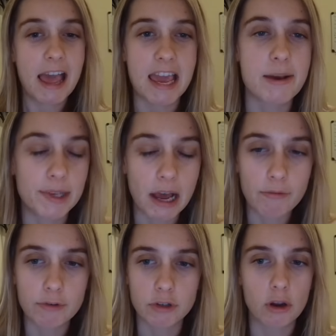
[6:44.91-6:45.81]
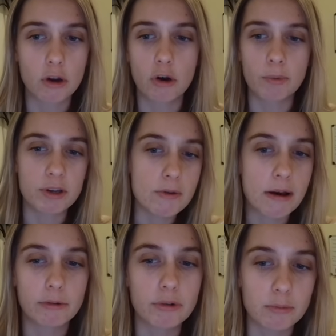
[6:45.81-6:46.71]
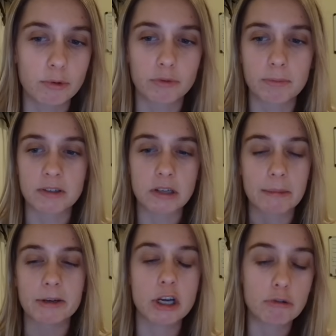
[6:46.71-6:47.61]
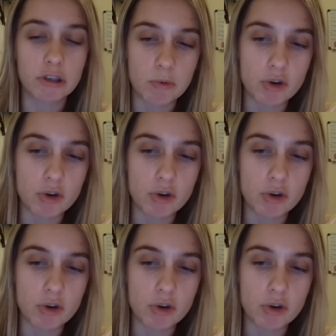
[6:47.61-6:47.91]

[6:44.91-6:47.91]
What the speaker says: He was out for so long. We knew how good he was from his time at Chelsea.